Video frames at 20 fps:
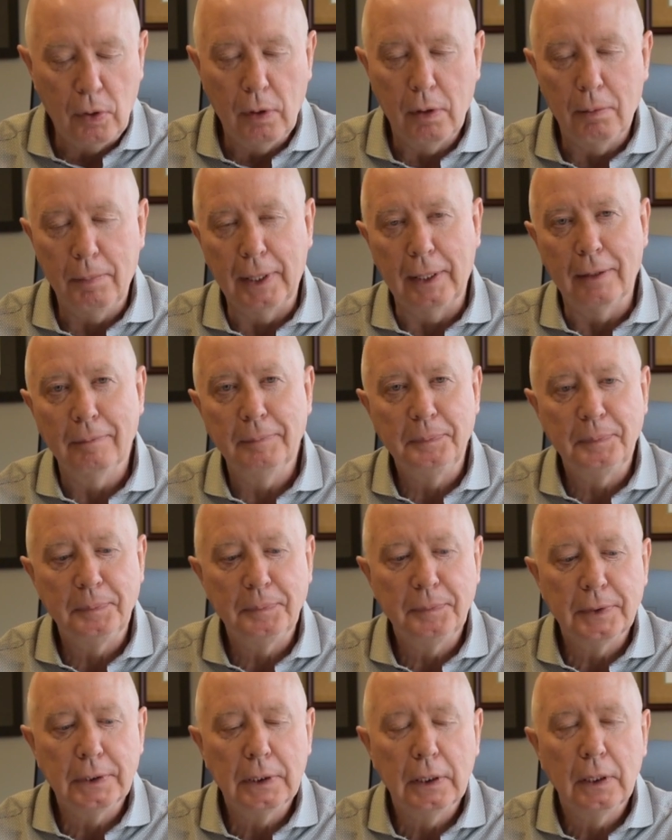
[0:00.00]
Burnaby.
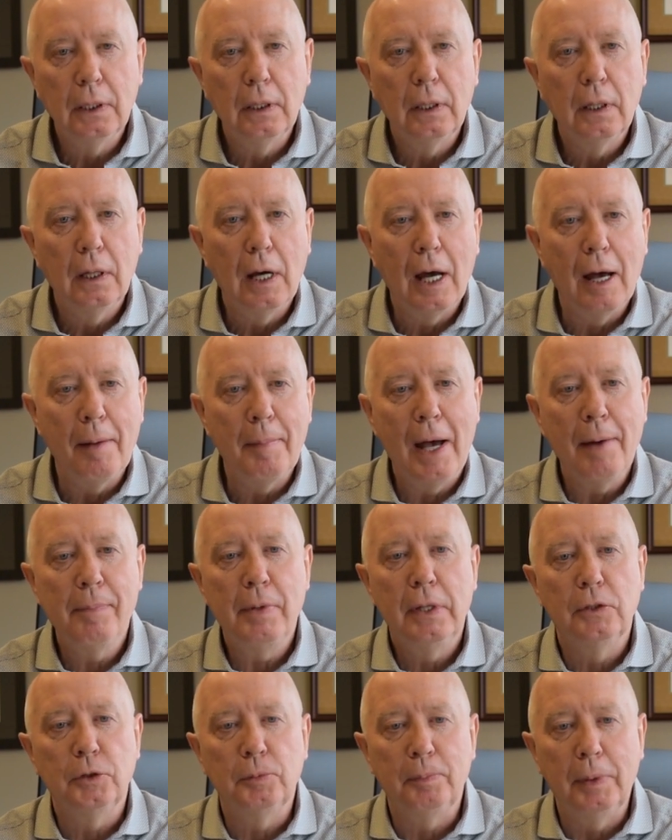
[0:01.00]
I'm
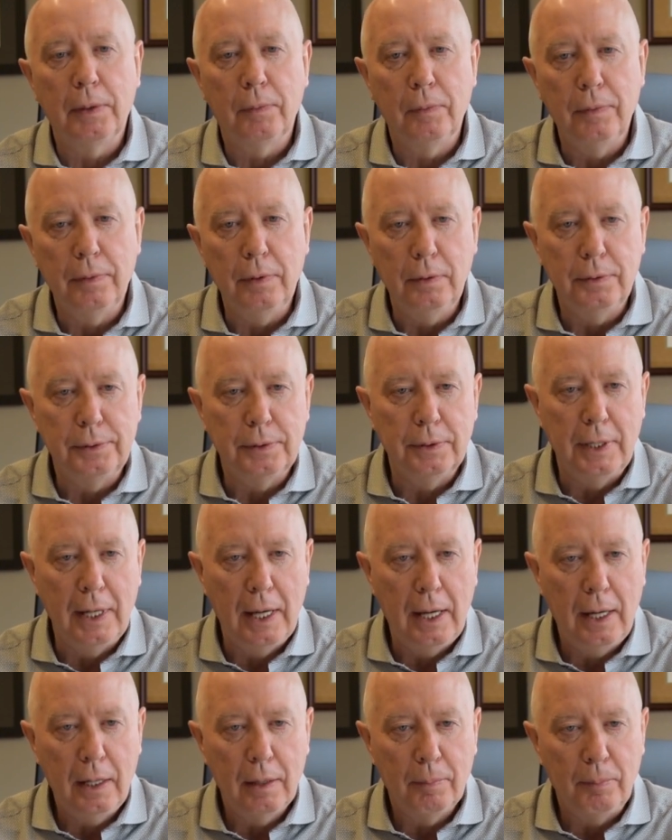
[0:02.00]
happy to speak with you
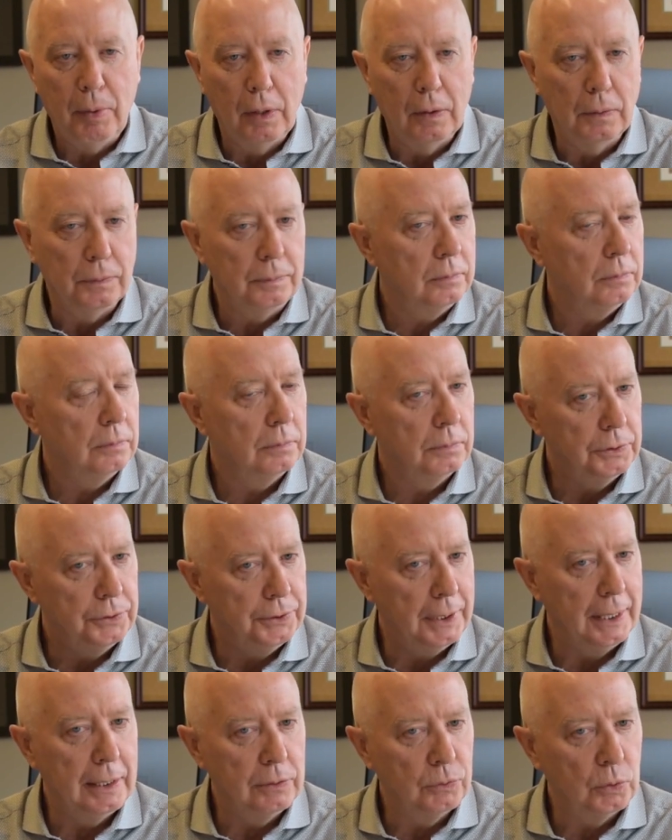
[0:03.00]
today about the
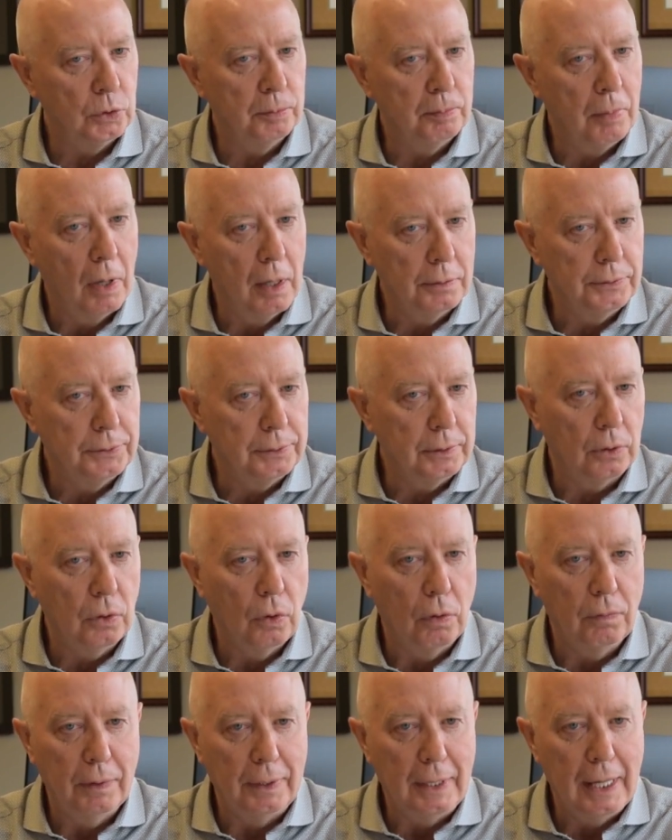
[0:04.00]
city's response to
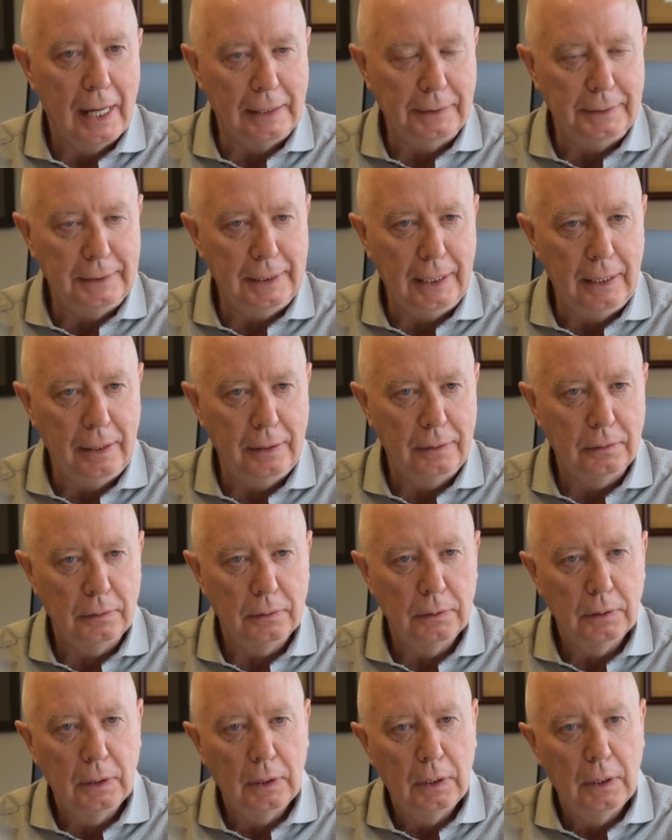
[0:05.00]
COVID-19
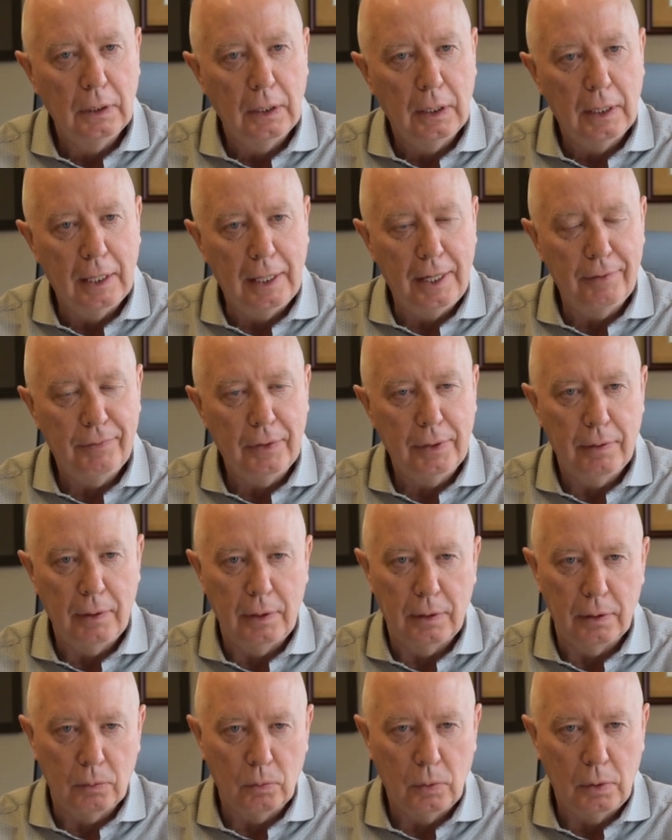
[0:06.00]
and
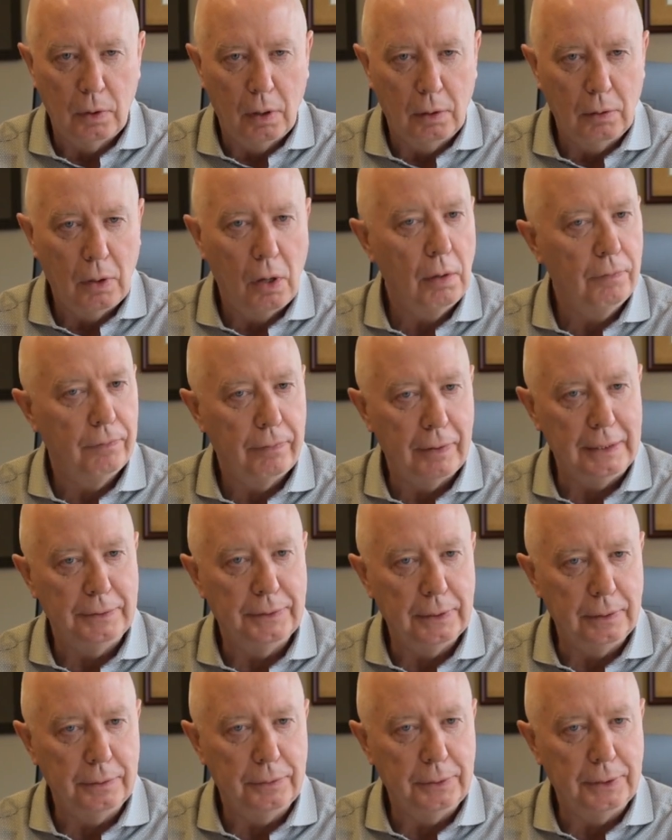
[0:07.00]
everything that we're all
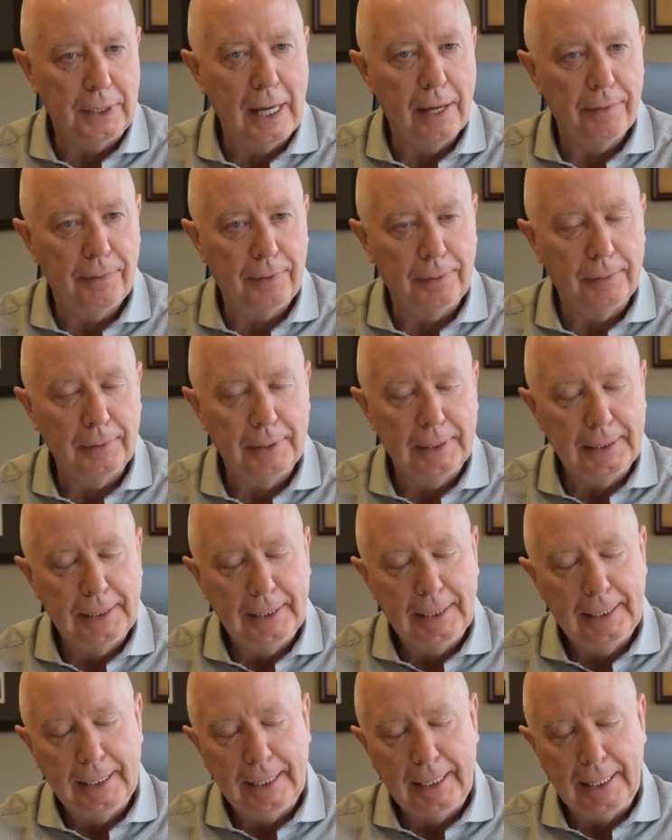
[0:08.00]
facing together.
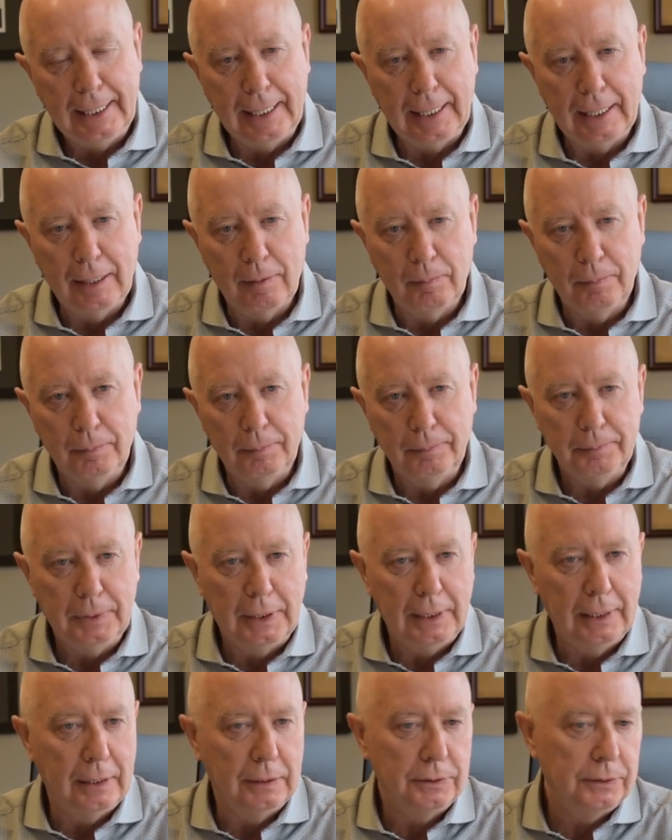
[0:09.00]
And
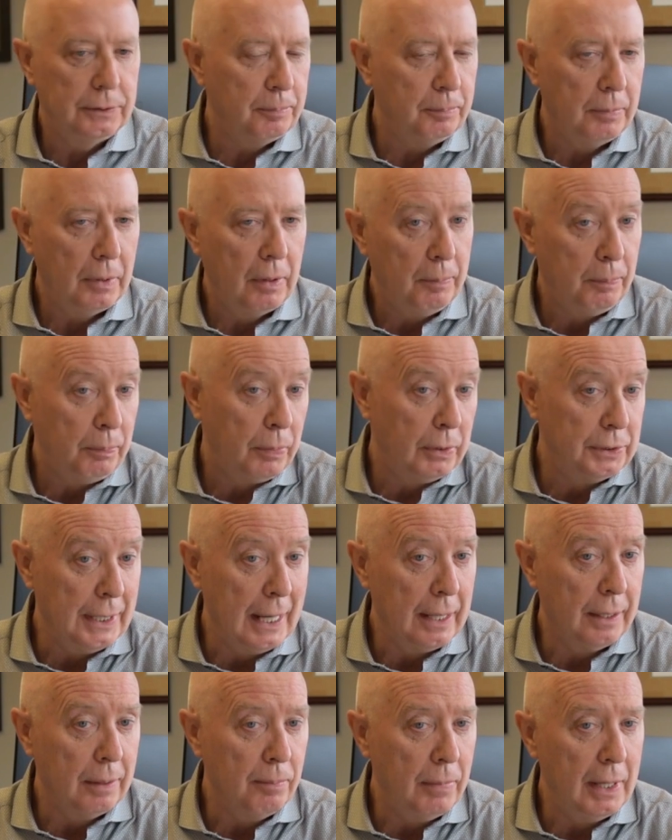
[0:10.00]
it's
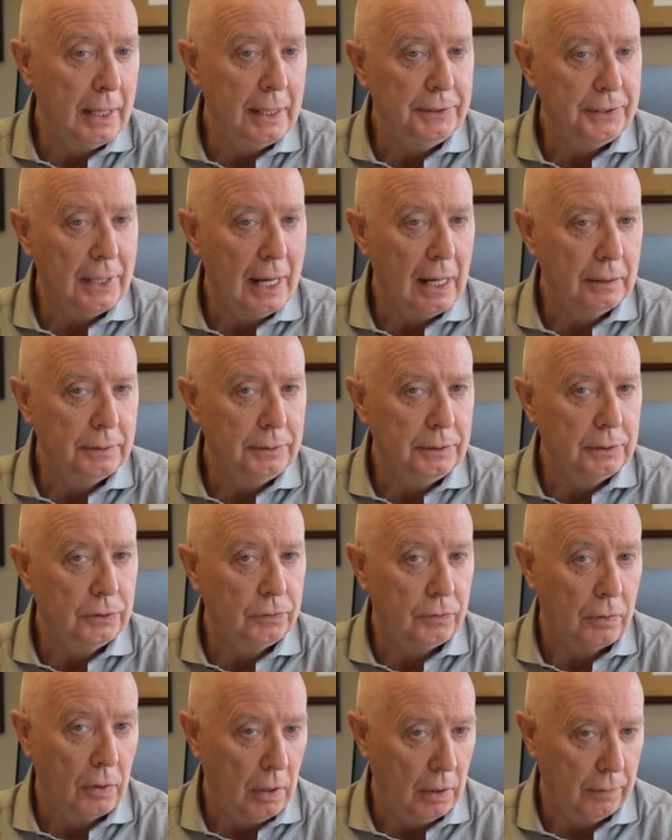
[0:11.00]
presented many
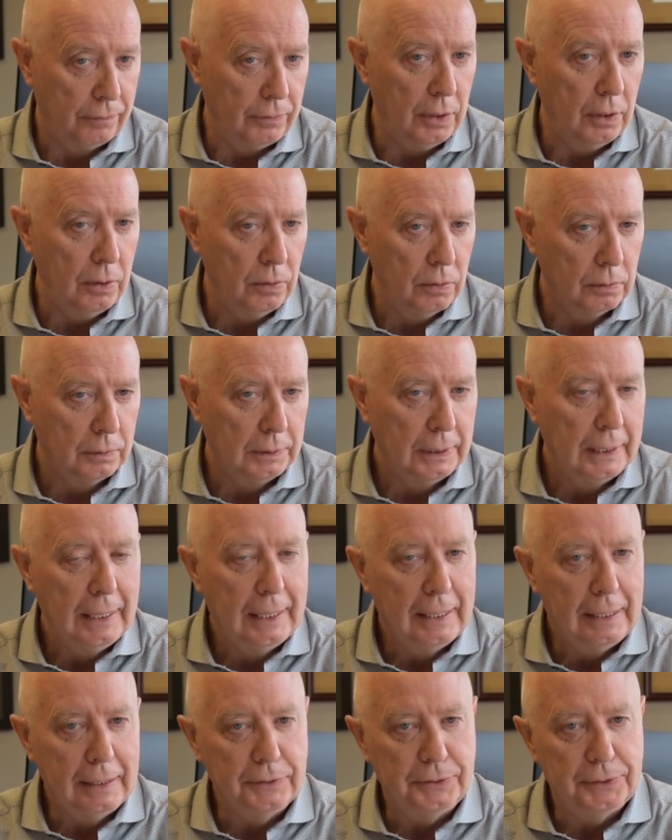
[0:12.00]
challenges for all of you
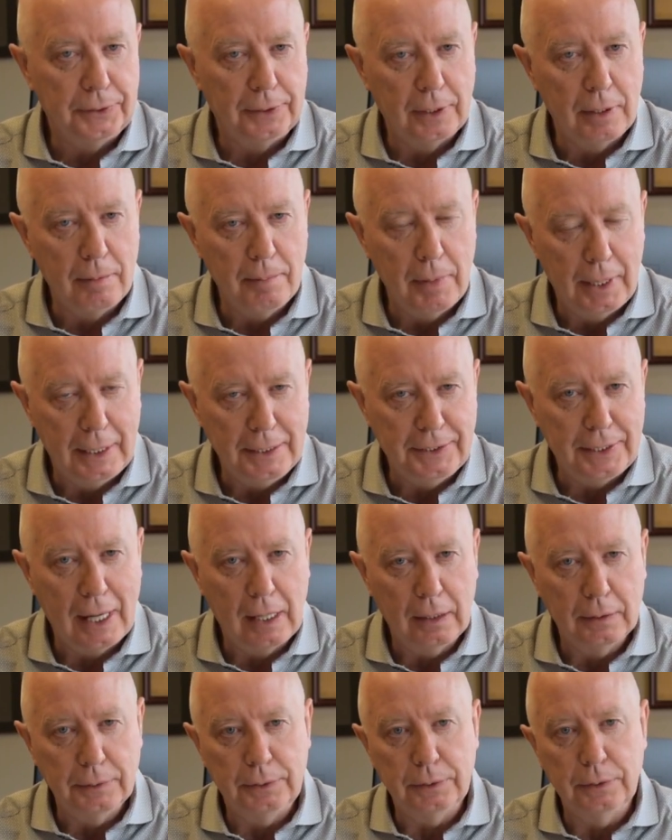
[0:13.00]
and certainly many
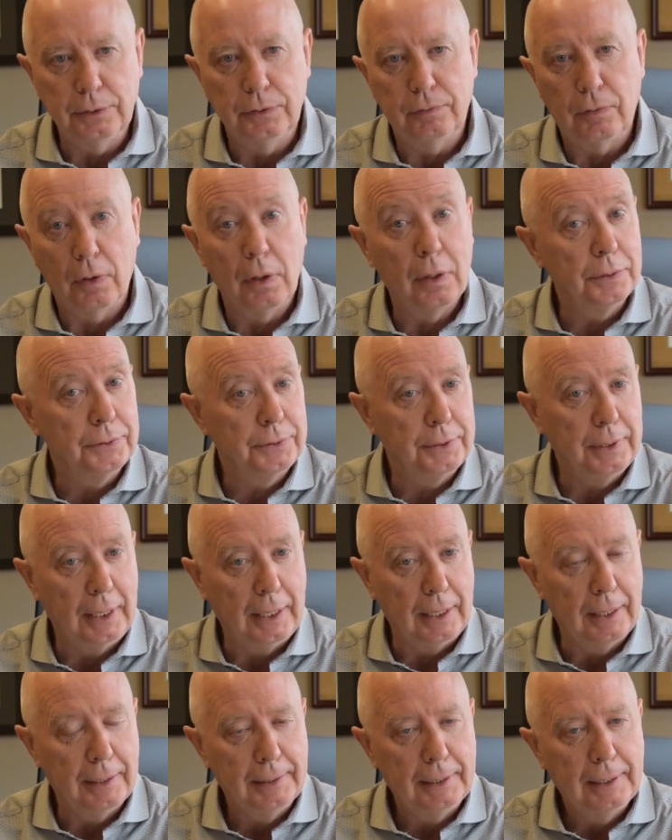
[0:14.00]
challenges for our
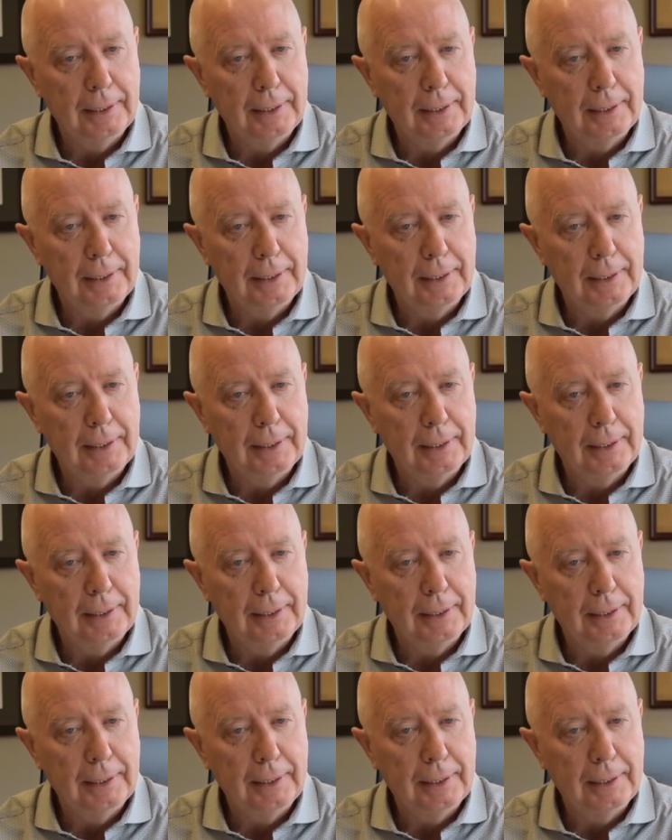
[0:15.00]
city.